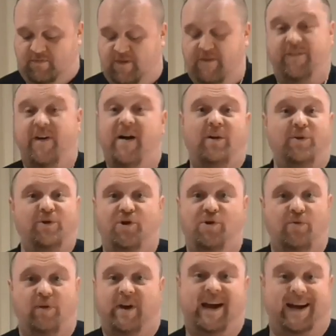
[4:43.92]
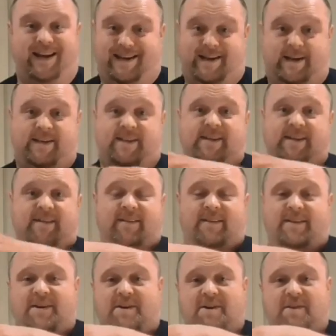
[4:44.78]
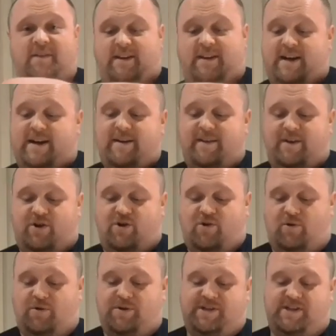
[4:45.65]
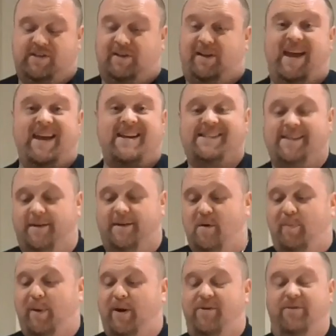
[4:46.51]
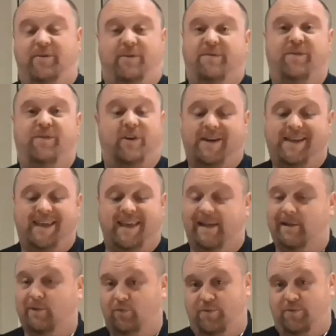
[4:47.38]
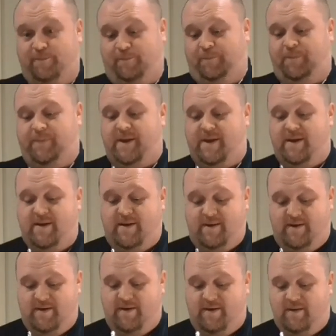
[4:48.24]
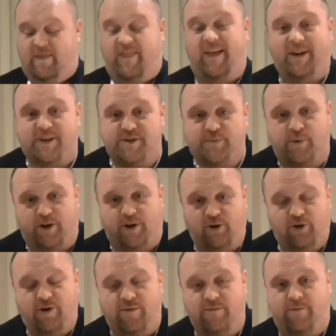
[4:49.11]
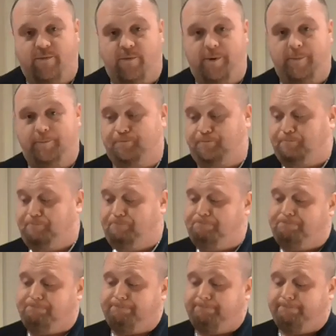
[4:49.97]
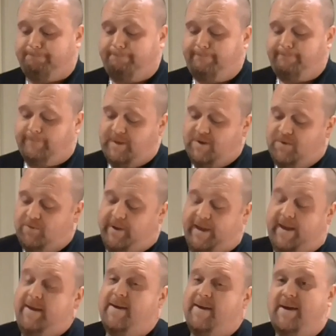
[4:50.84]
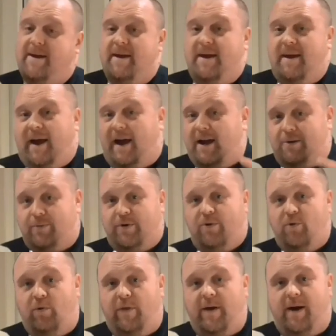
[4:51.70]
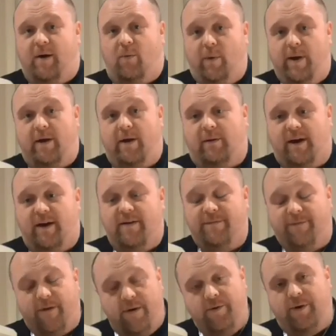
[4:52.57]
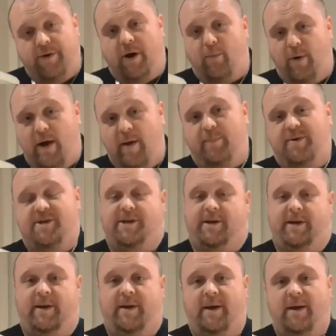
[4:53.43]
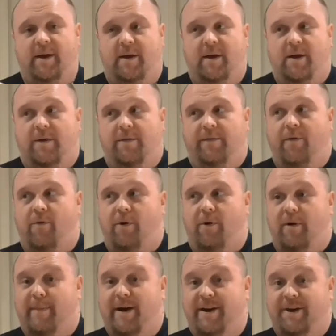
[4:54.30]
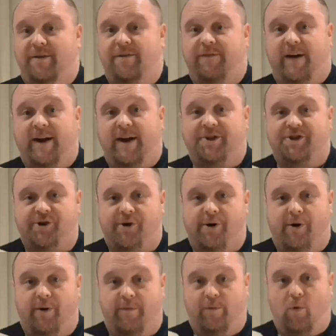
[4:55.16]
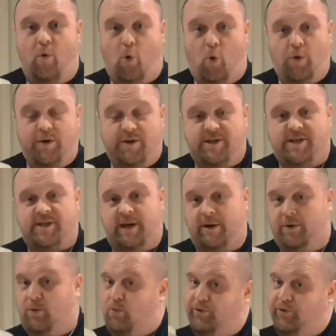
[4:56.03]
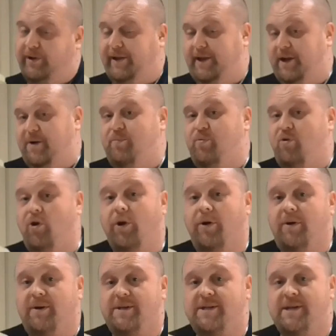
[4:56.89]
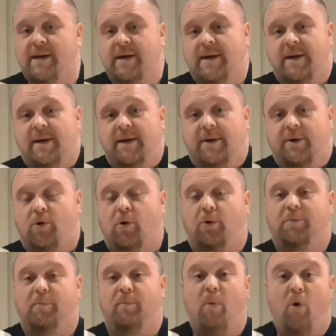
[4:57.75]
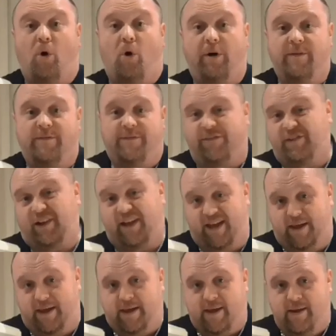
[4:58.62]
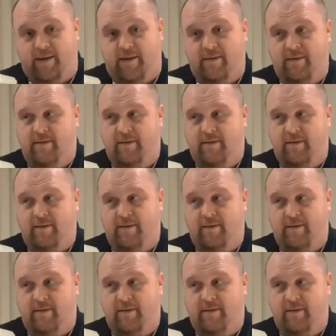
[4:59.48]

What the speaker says: The value kind. The kind that costs less than a pound for a kilo. That's what you're looking for. Okay? How do I know that? Well, I found a website for a manufacturer of oats and oat-related products called Mornflake.